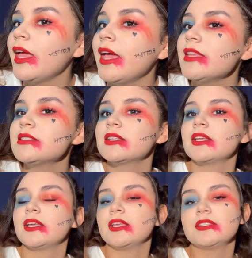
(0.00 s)
It's
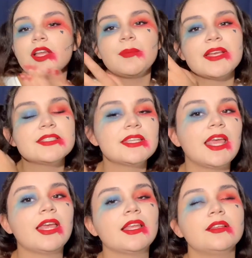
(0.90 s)
on my
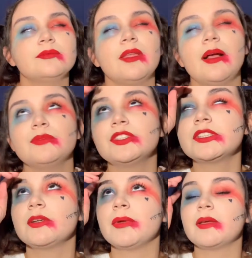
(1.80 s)
skin. I'm just
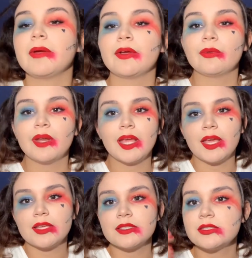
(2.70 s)
gonna make it my own, I
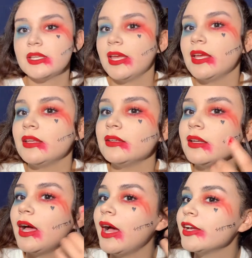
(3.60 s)
guess. And
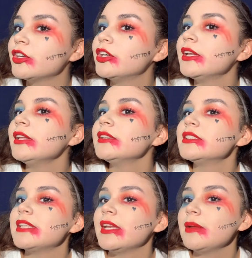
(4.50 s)
I couldn't
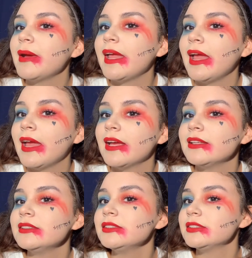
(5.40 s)
steady my
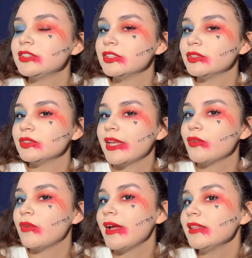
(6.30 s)
hand to like
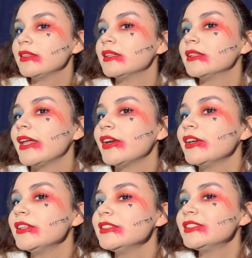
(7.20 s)
write the
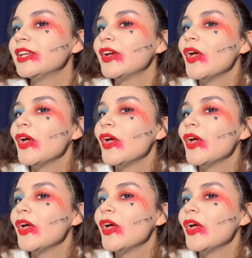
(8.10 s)
letters.